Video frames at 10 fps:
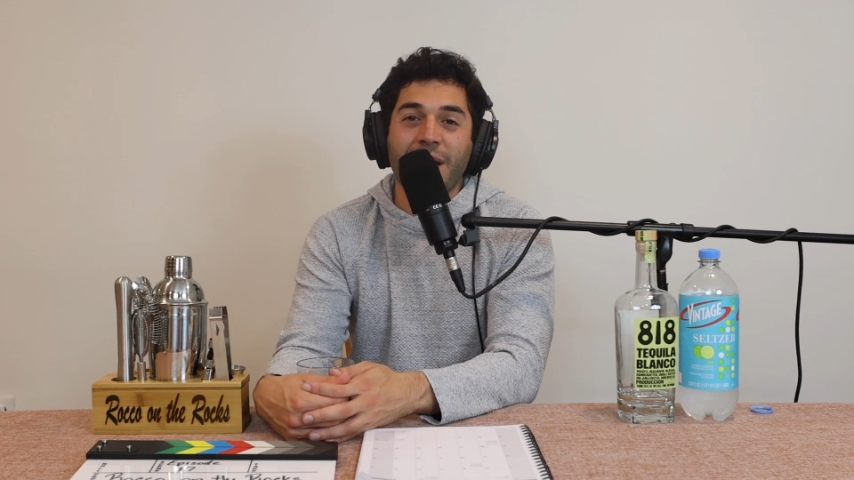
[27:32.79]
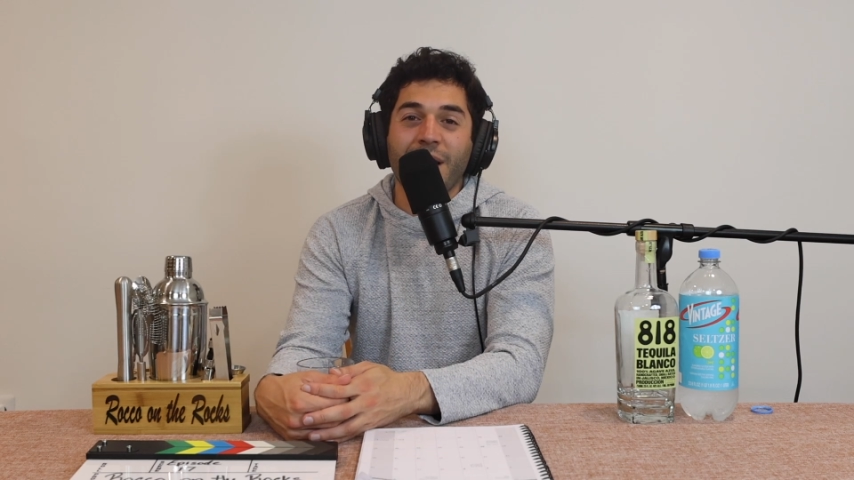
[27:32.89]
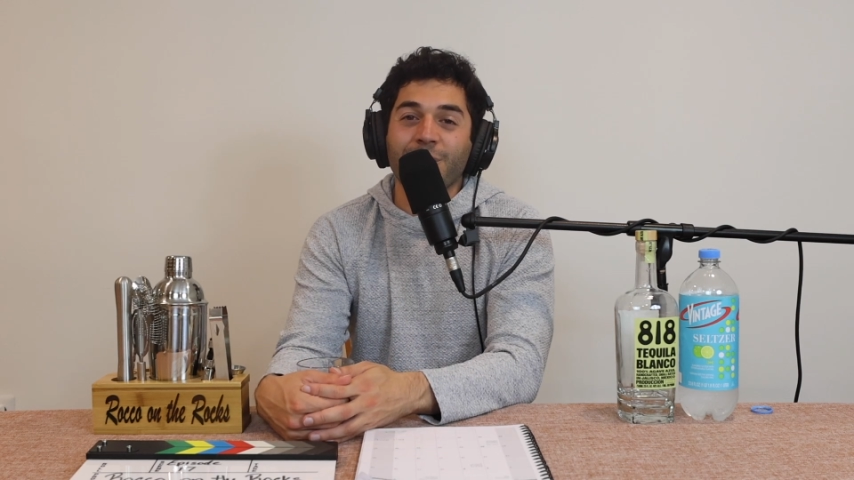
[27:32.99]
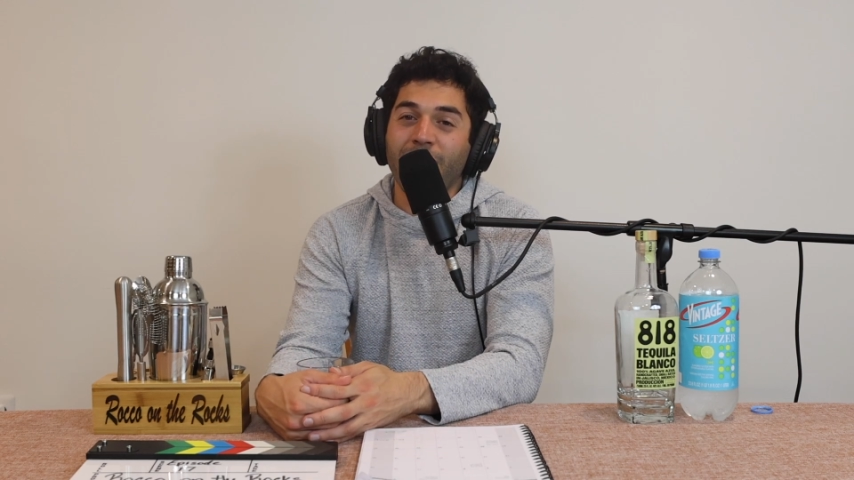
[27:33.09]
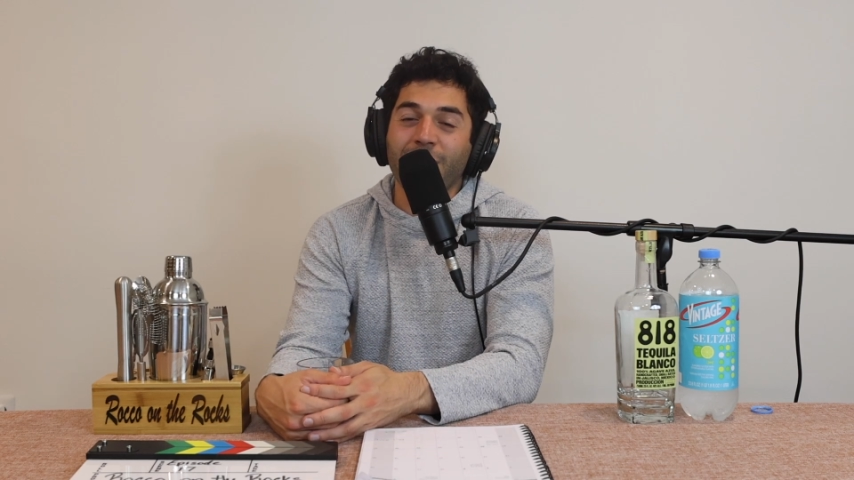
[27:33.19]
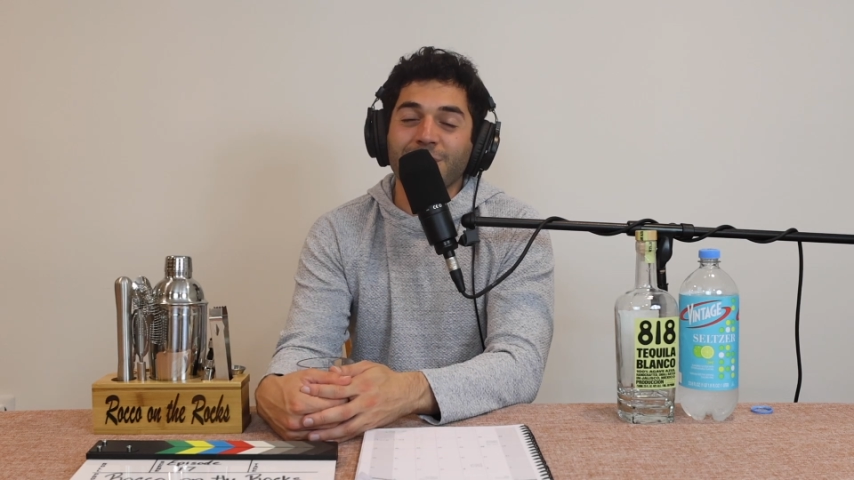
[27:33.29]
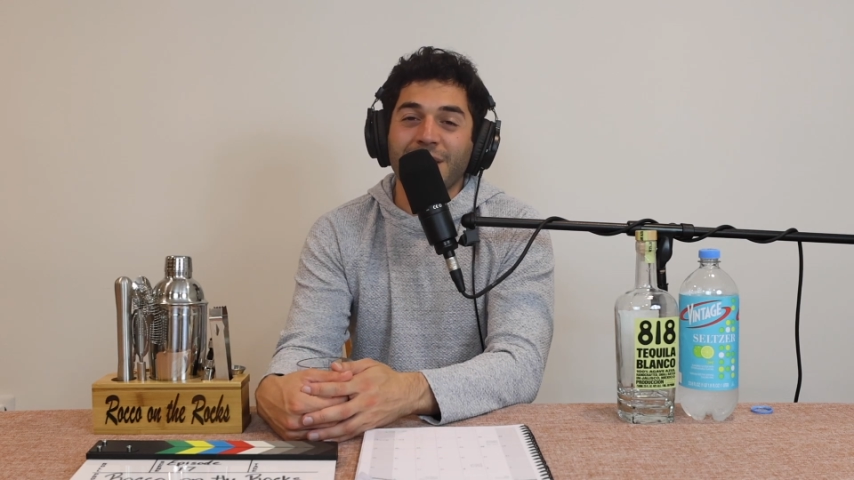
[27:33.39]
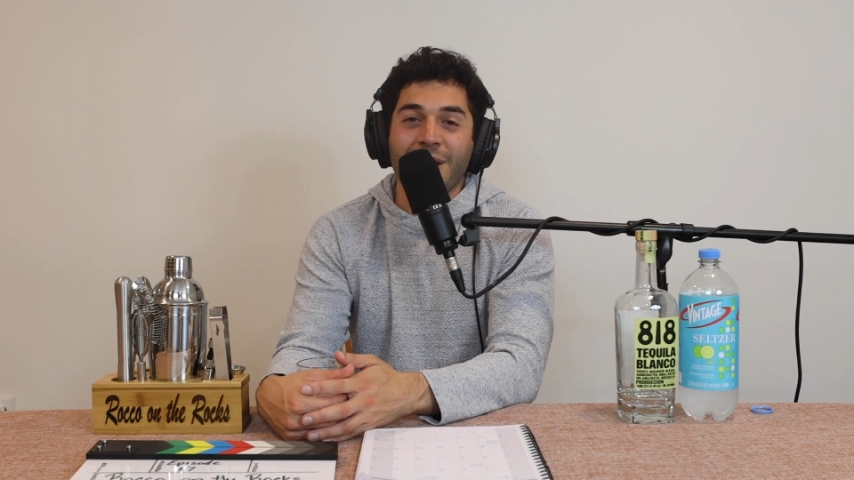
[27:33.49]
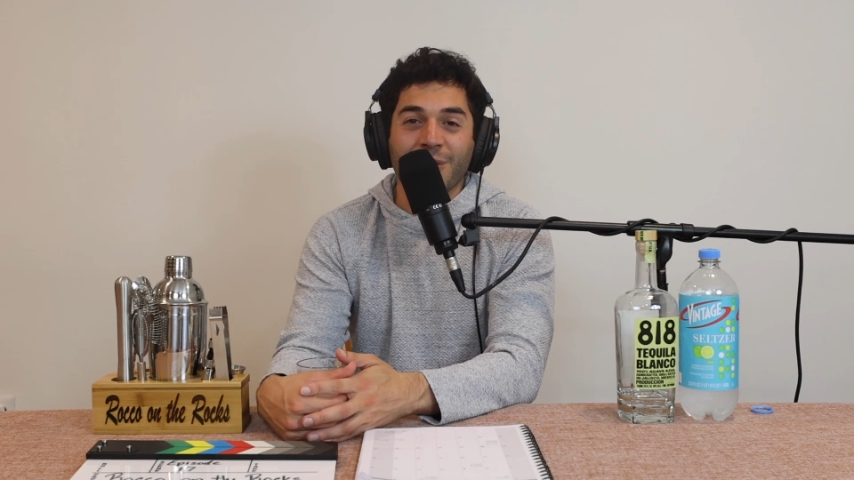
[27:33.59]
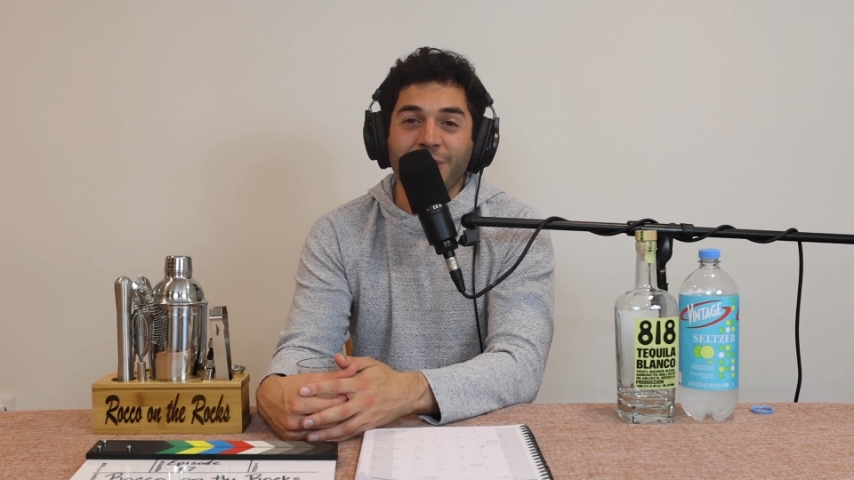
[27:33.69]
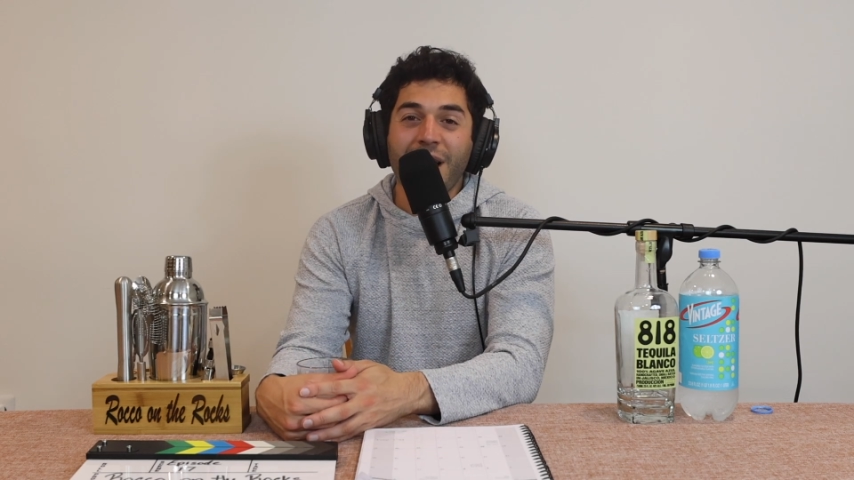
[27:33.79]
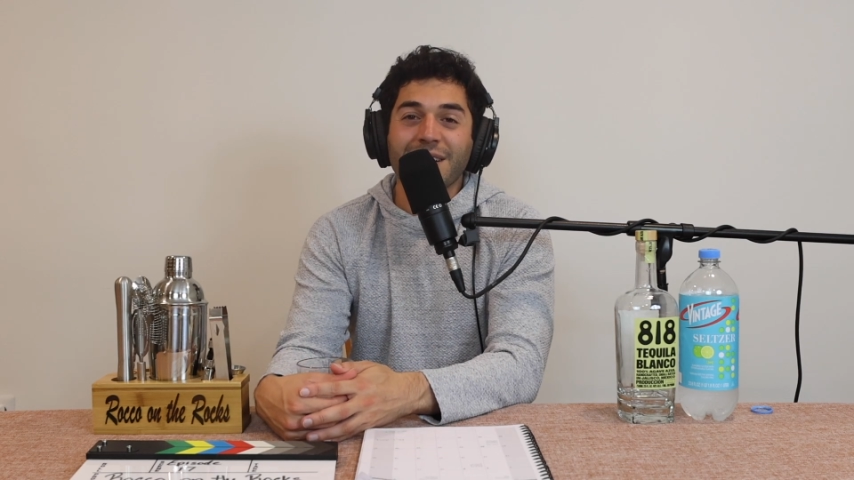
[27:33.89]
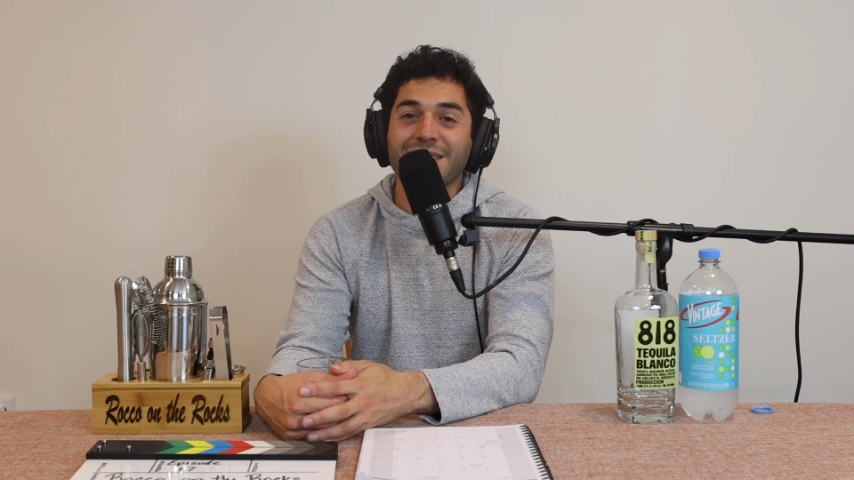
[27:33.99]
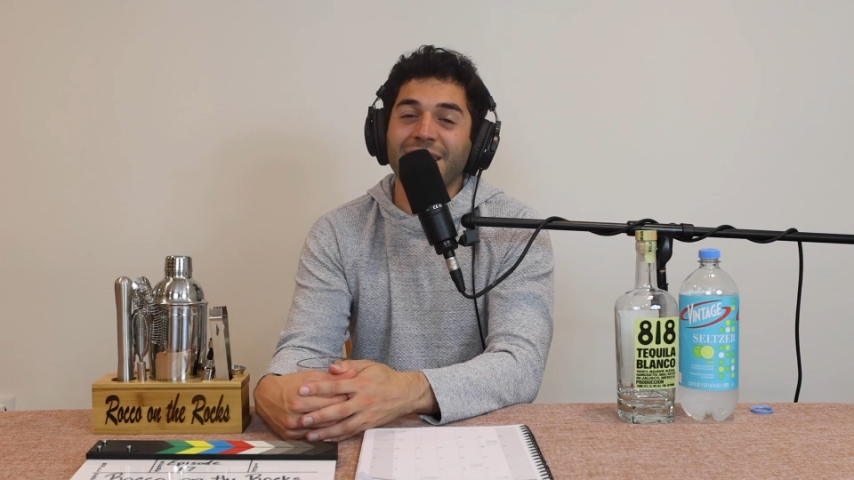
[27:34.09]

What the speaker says: at rocco.ontherocks,